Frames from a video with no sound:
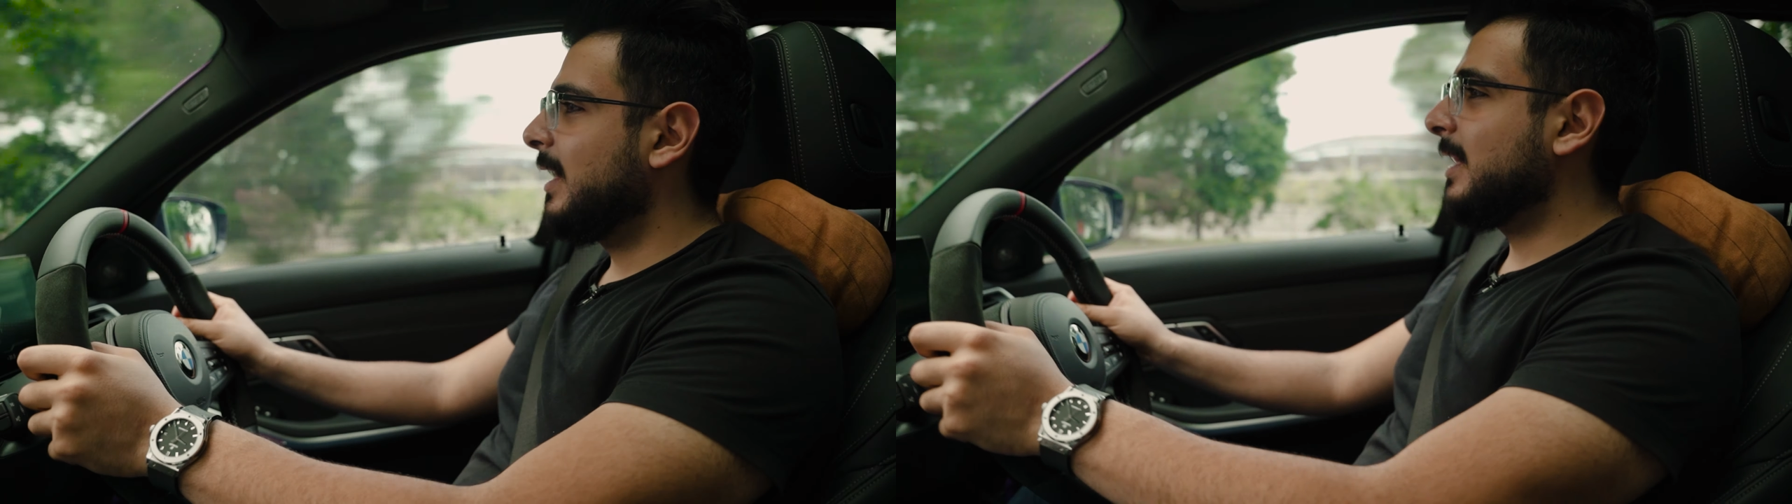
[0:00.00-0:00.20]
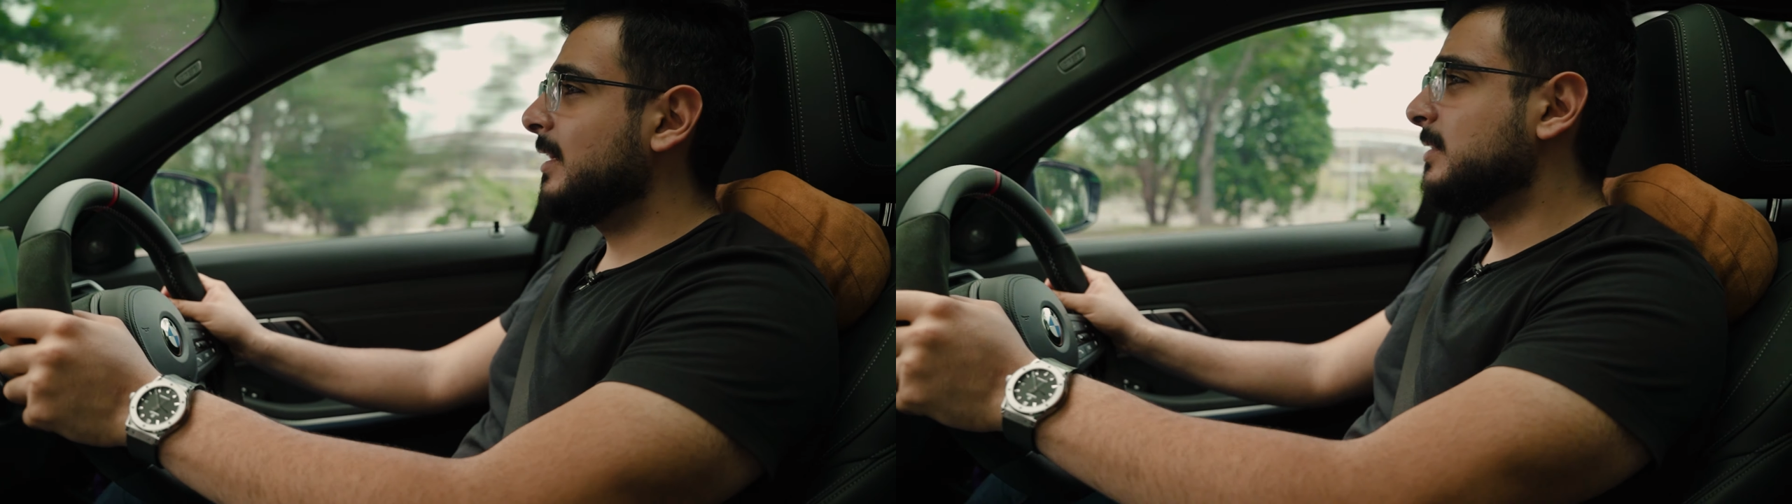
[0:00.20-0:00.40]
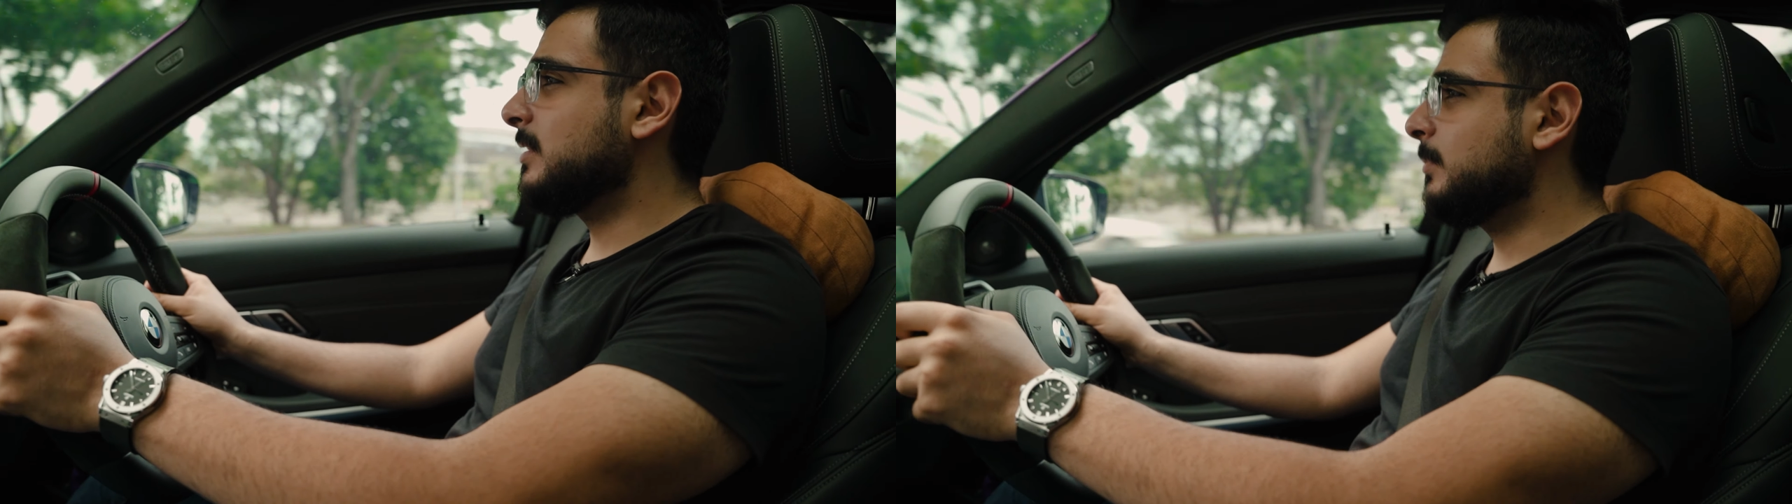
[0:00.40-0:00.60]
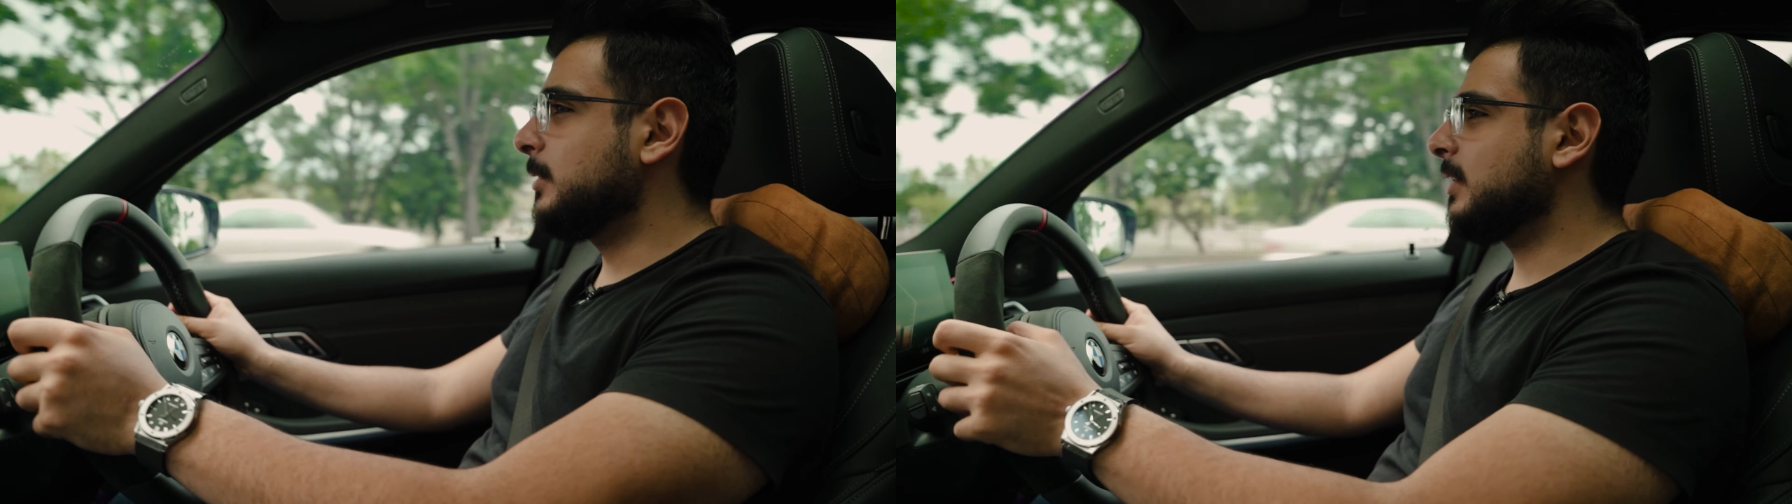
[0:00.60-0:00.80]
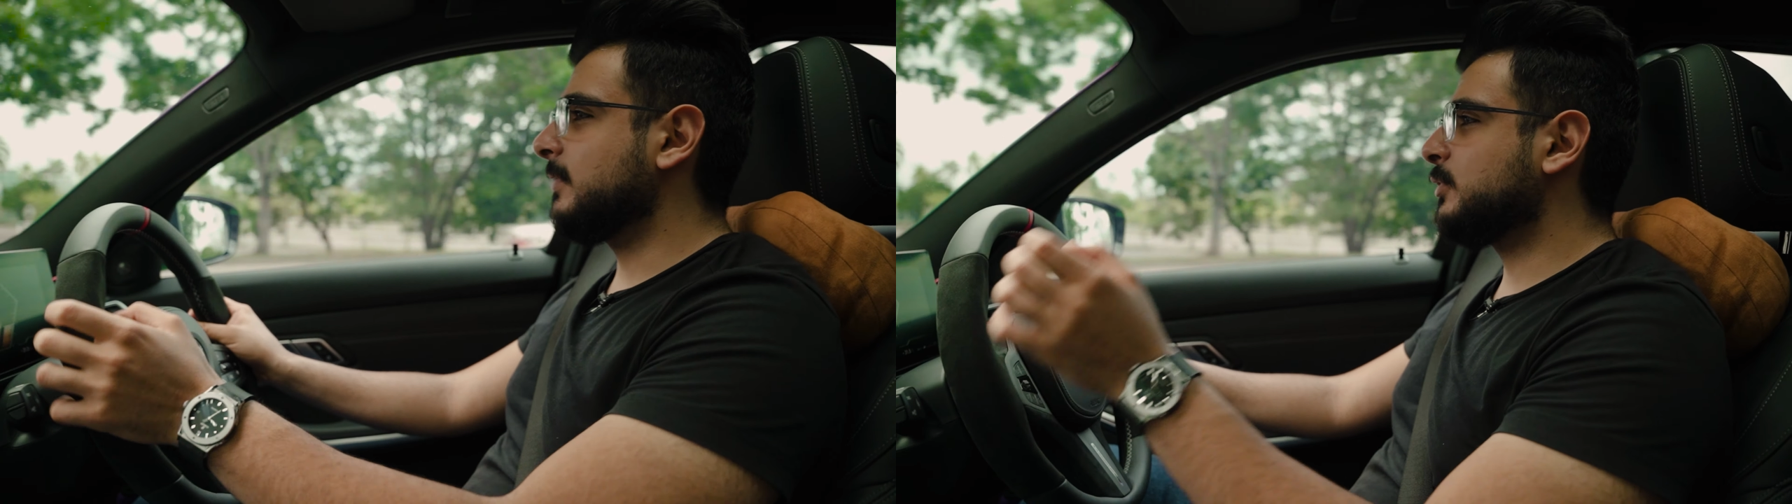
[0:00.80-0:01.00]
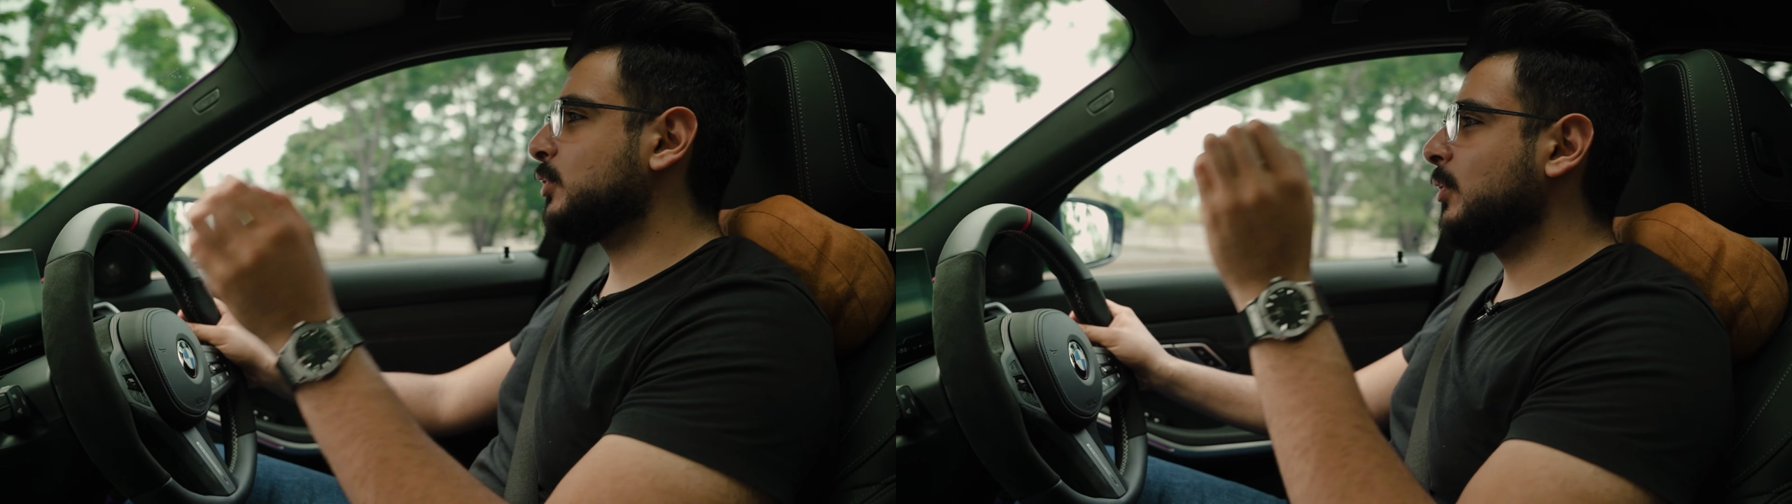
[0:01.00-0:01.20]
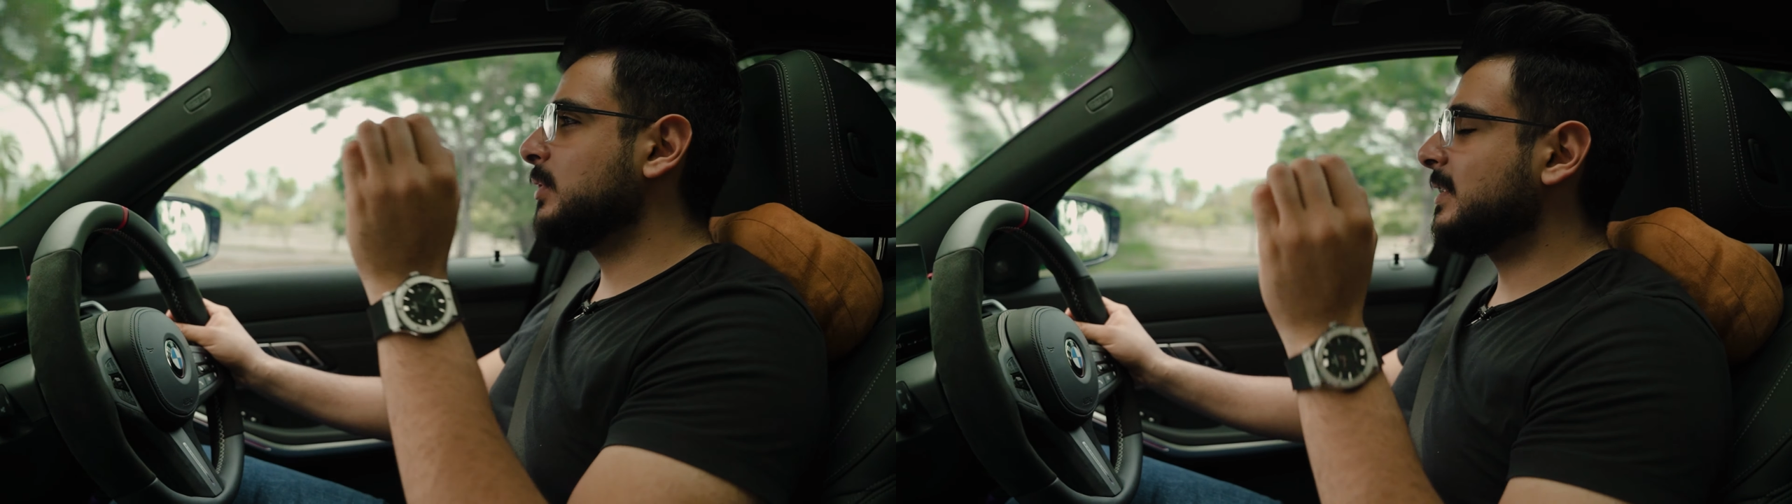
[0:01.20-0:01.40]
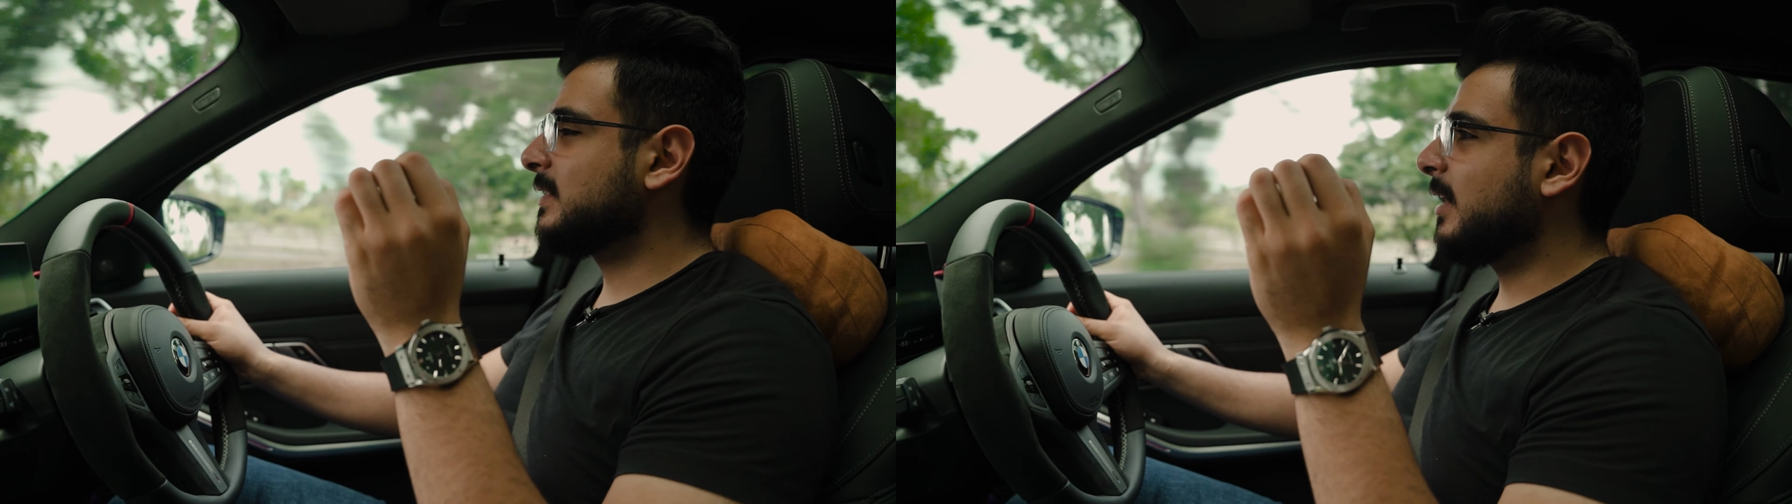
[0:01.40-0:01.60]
A little bit of drone that's